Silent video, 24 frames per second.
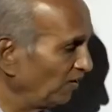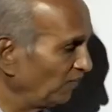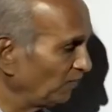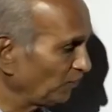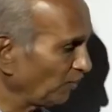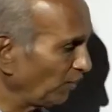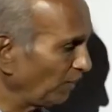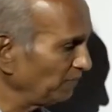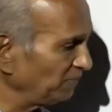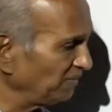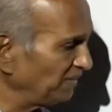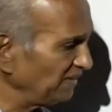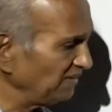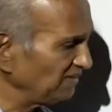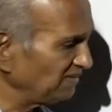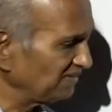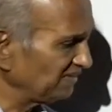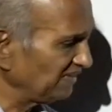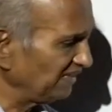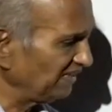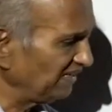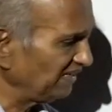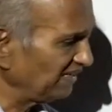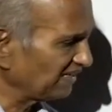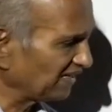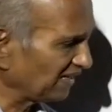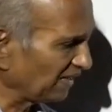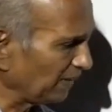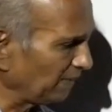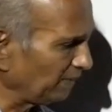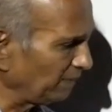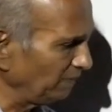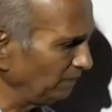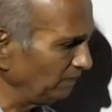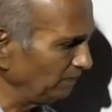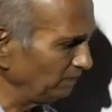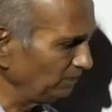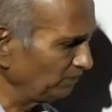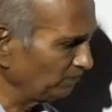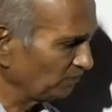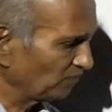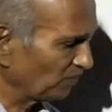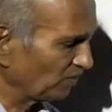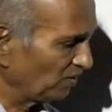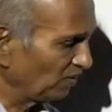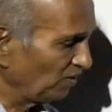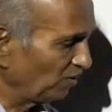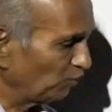From this eardrum
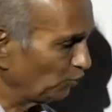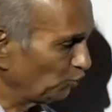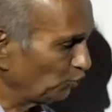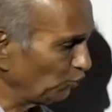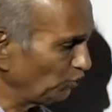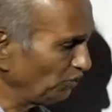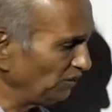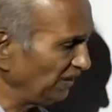to